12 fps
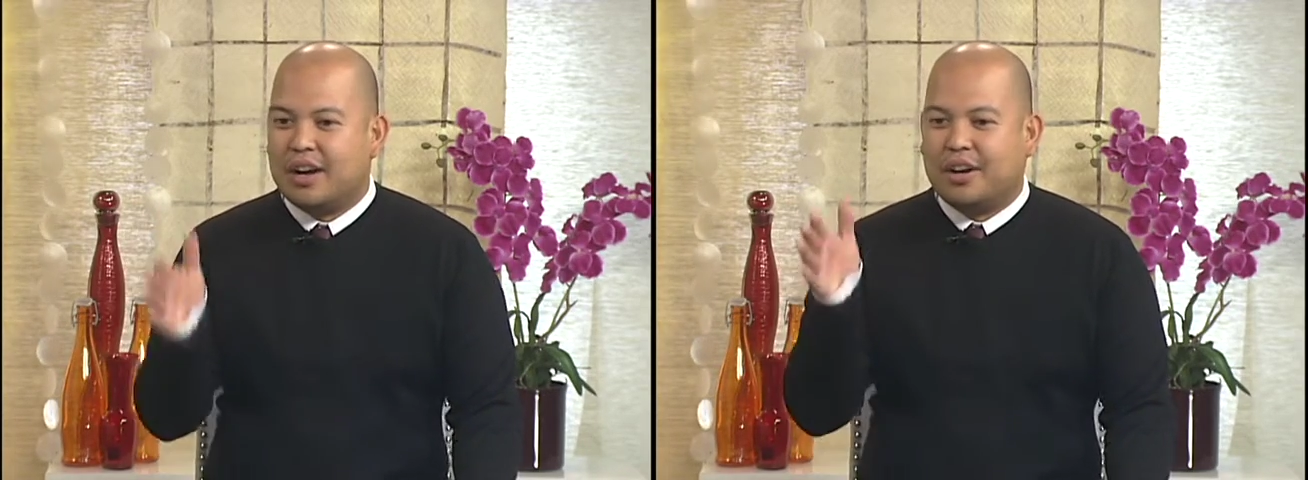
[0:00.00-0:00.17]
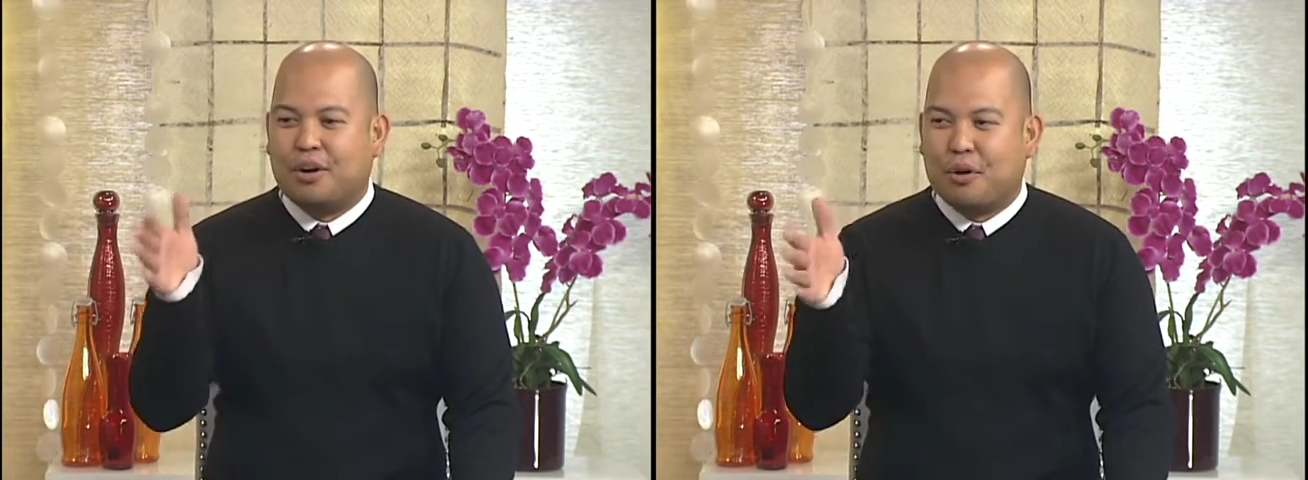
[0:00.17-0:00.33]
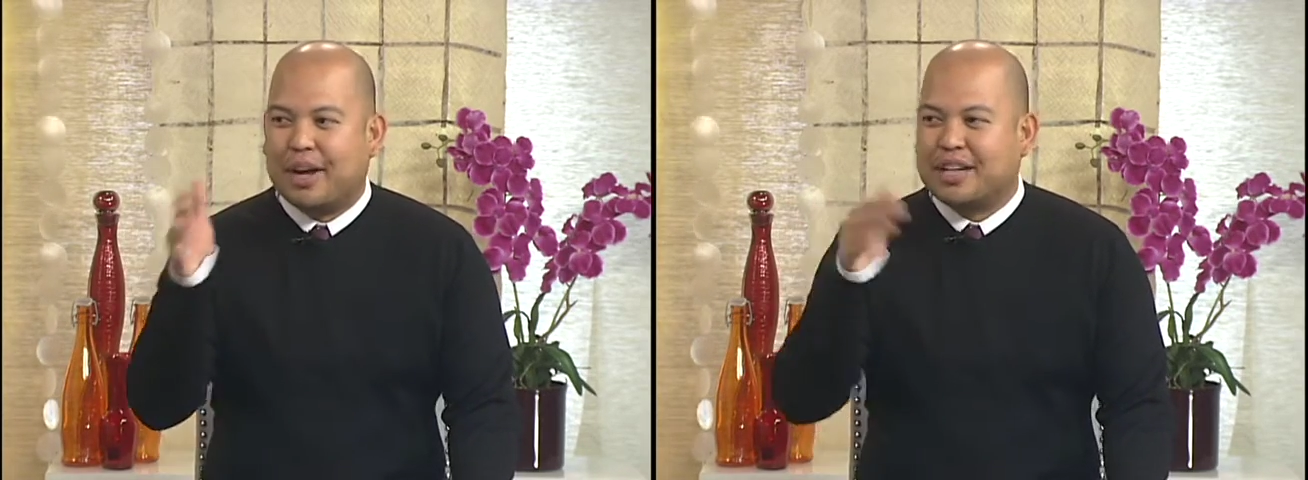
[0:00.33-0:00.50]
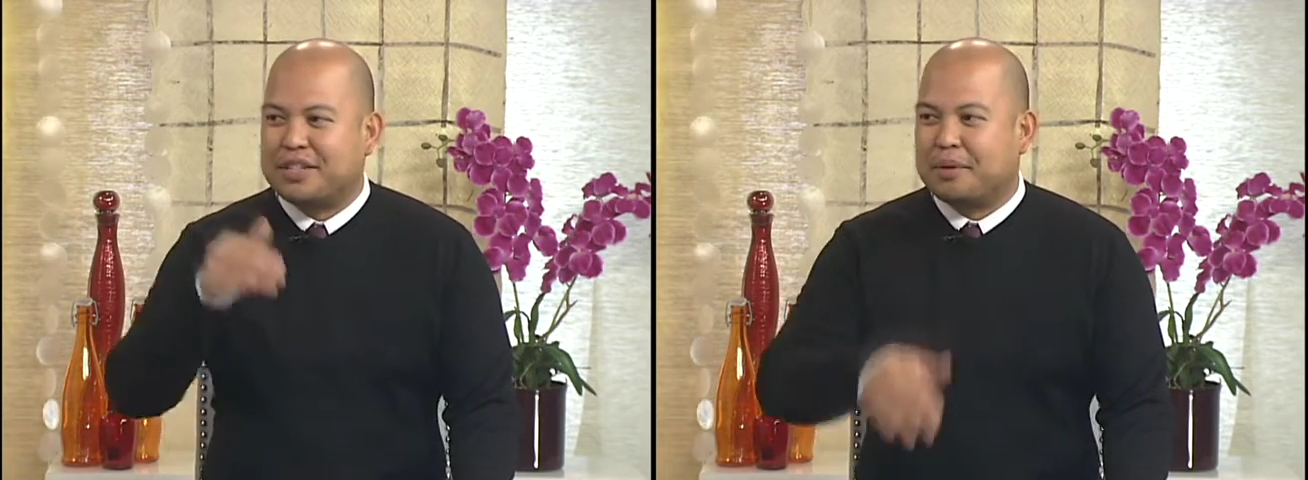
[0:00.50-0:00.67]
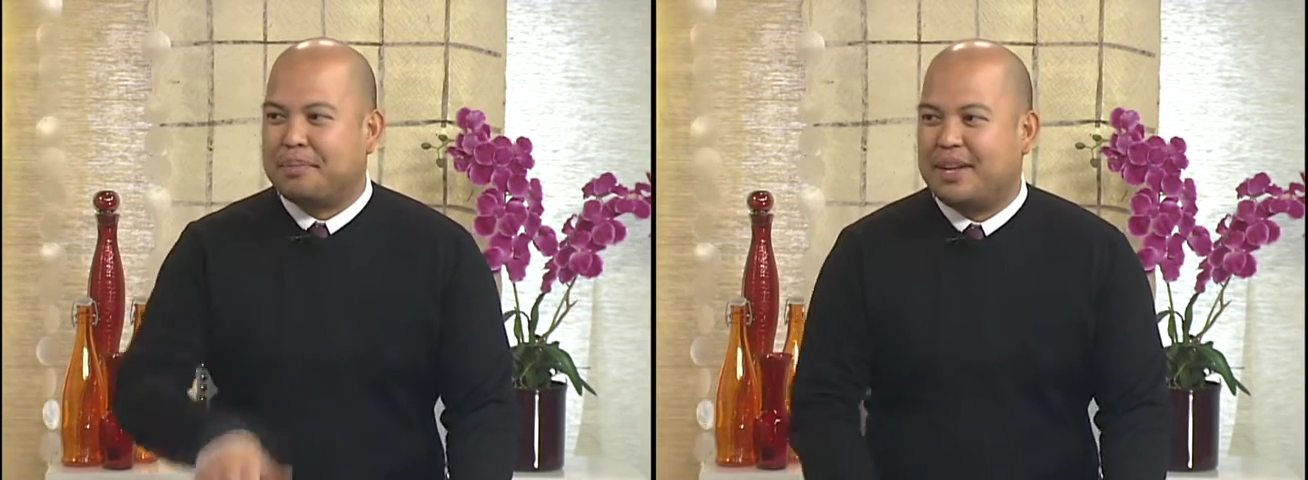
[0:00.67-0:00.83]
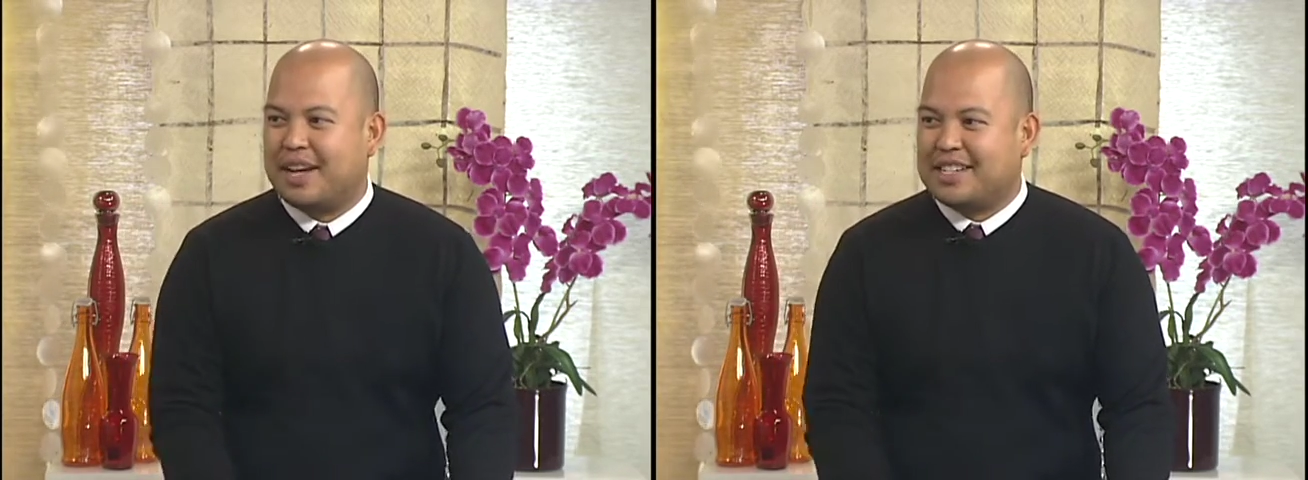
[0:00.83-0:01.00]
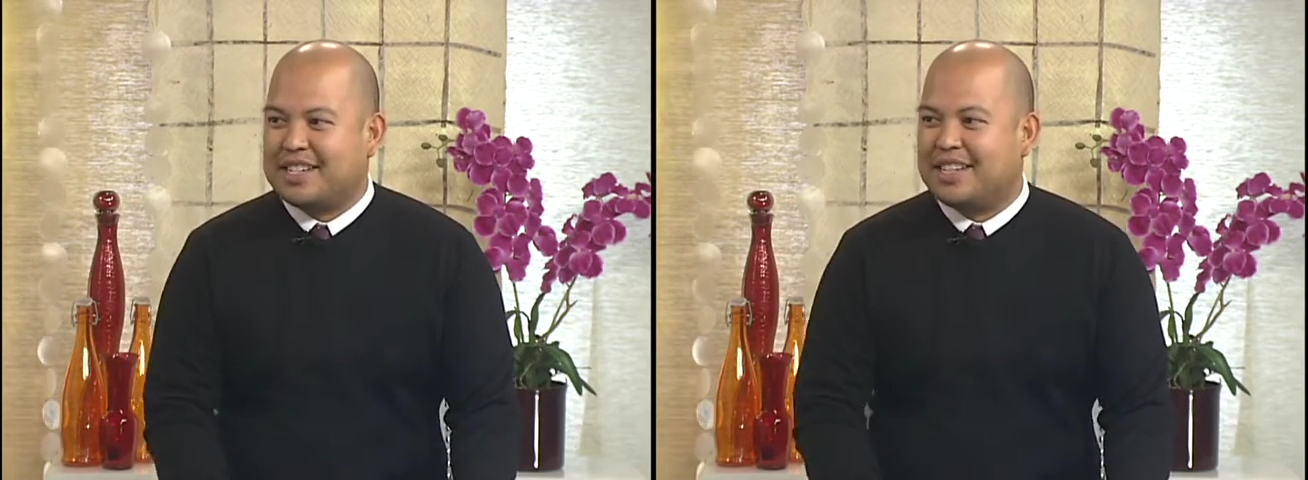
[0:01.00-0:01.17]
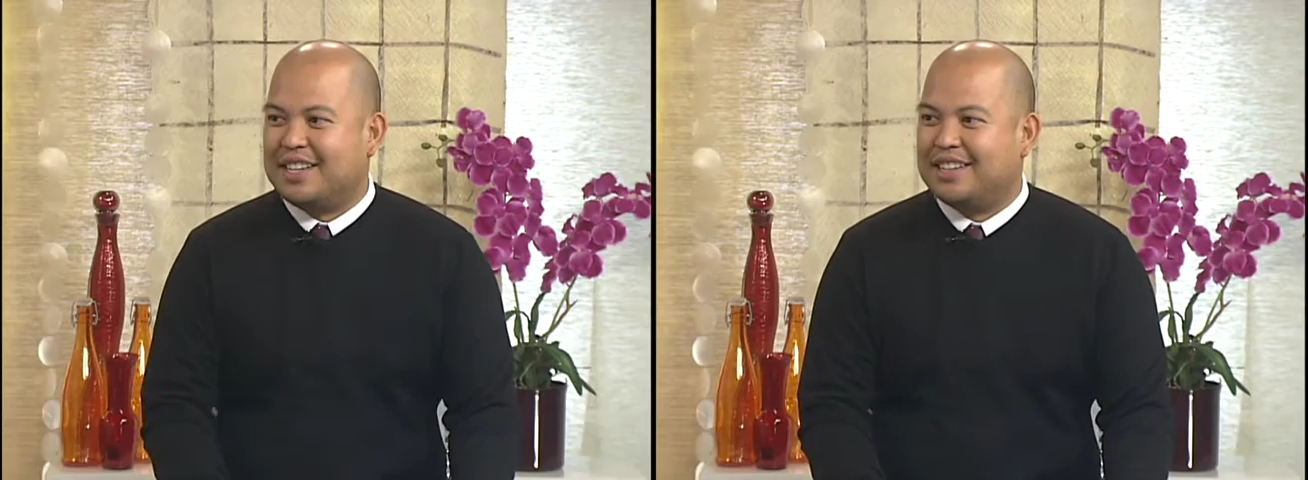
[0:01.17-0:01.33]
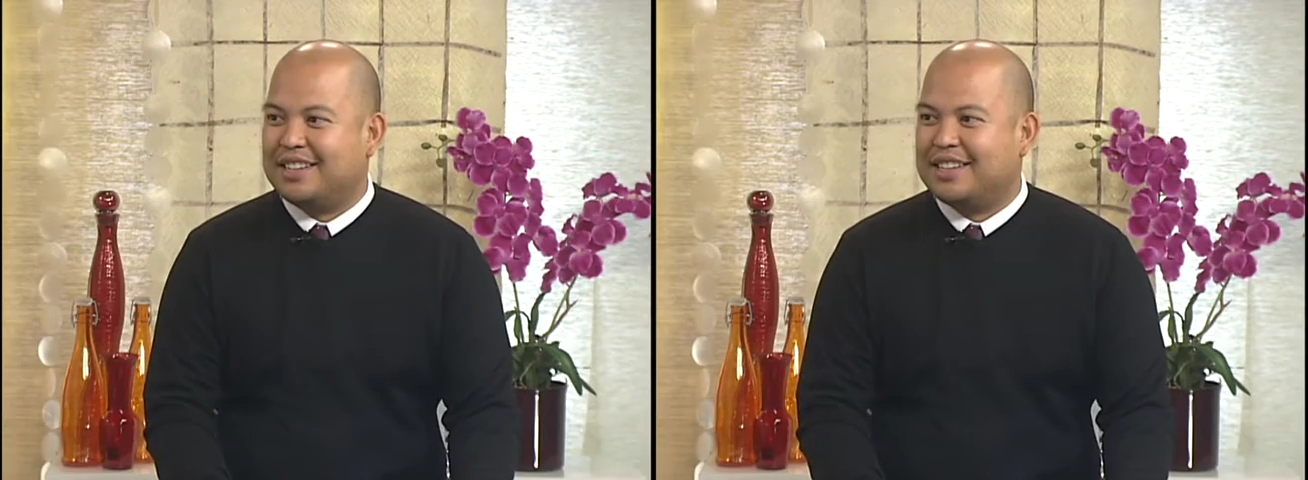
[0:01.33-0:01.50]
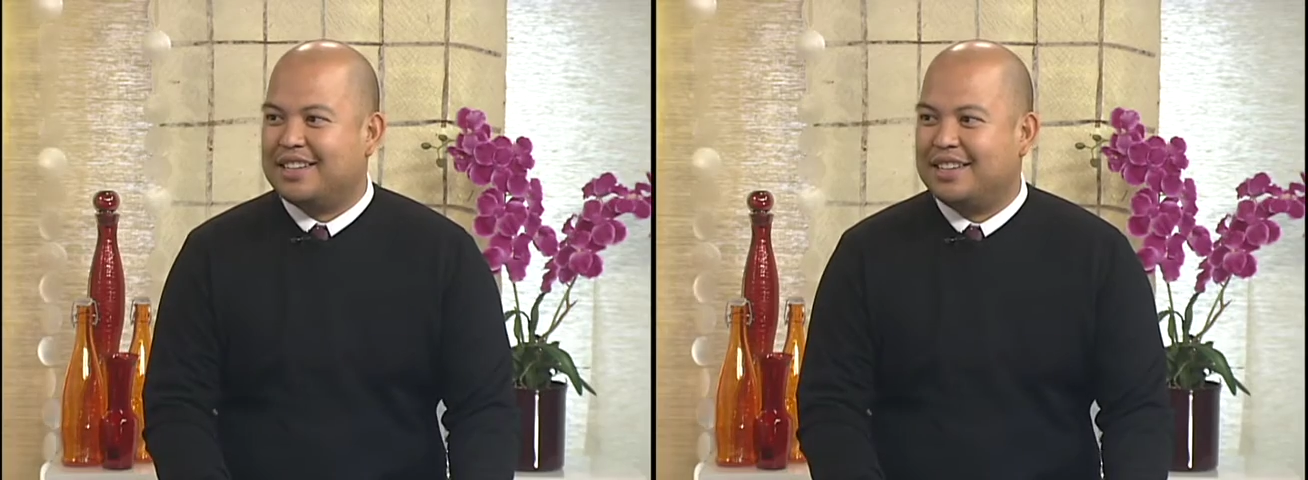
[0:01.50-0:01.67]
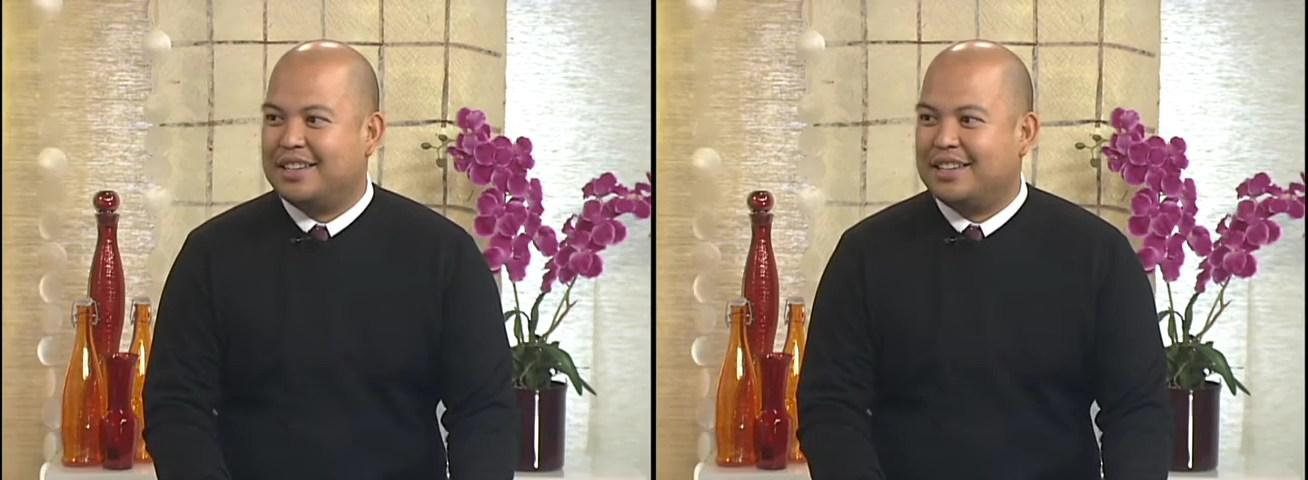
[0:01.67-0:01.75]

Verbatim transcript: go get your P H Ds.